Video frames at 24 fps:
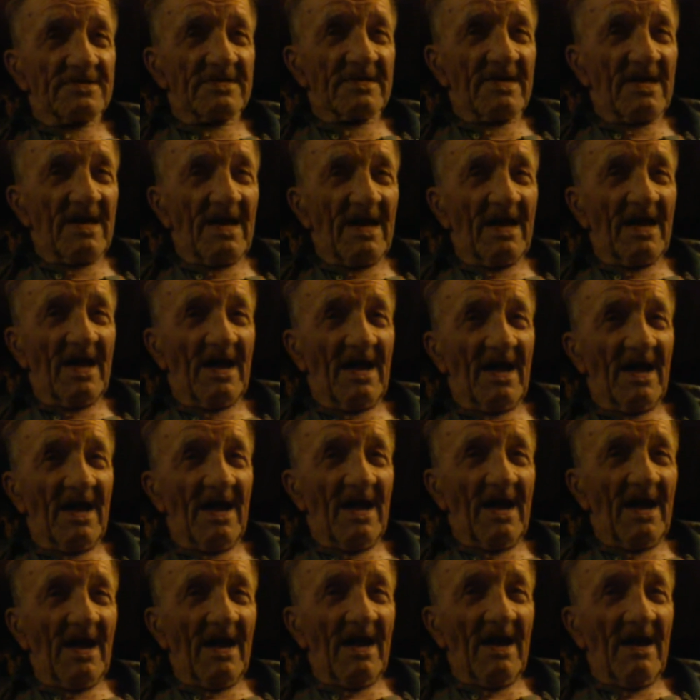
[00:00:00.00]
What state
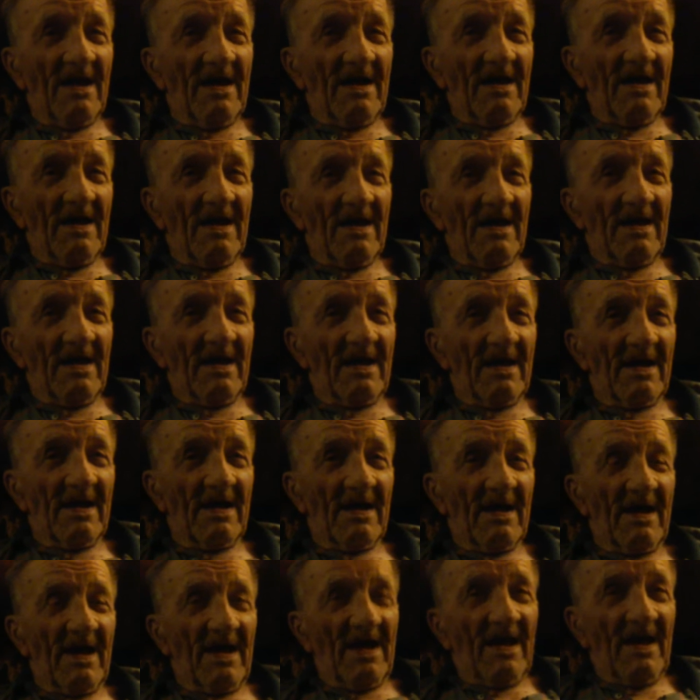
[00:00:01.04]
did you move back to
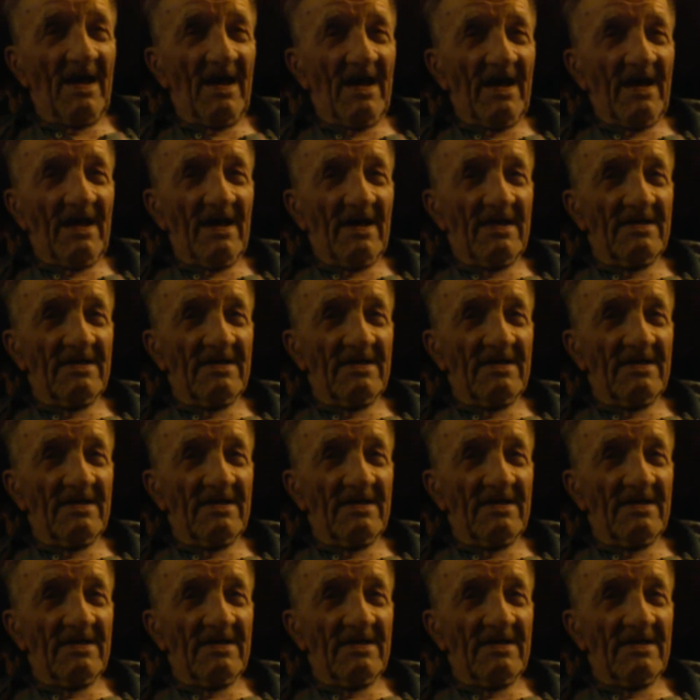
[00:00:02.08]
after the war?